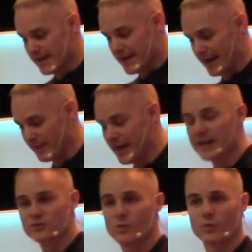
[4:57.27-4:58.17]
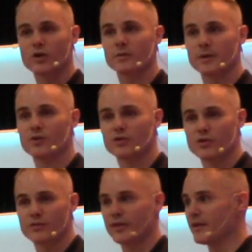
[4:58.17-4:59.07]
And that's what we're going to be going
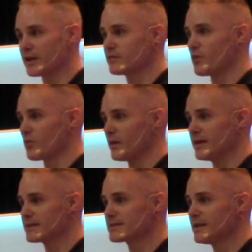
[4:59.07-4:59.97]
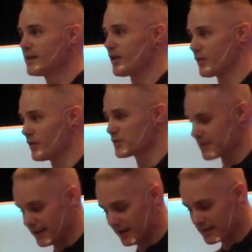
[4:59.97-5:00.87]
over the next four weeks are those
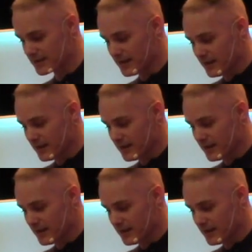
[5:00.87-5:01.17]
things.